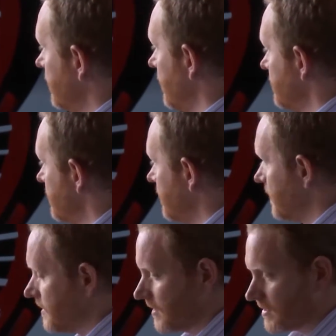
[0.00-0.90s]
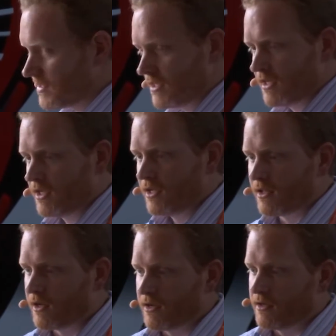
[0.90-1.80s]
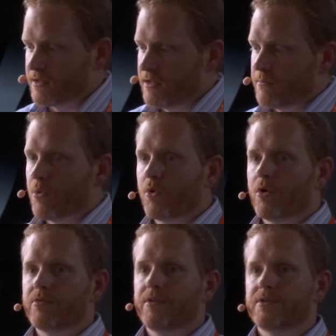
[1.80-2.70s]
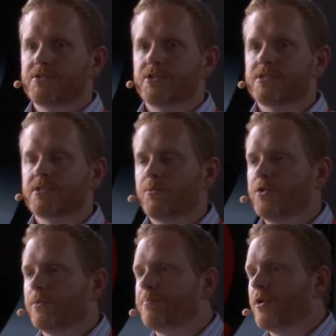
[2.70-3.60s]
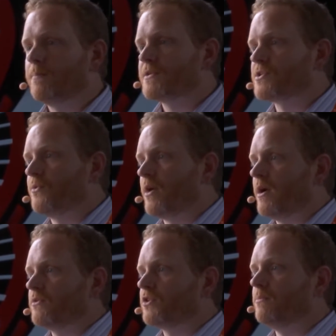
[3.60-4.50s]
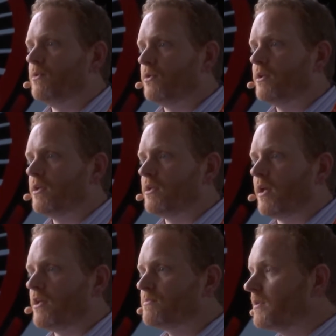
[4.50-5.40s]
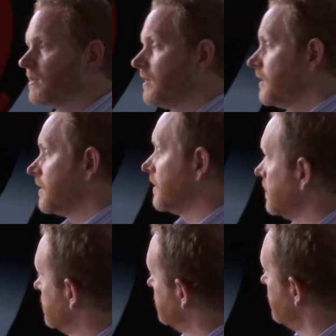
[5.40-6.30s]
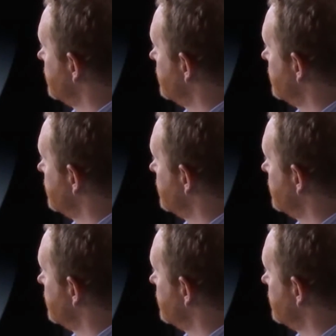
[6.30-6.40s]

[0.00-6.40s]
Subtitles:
statistics. Moreover, there's just a real purpose around community engagement. As a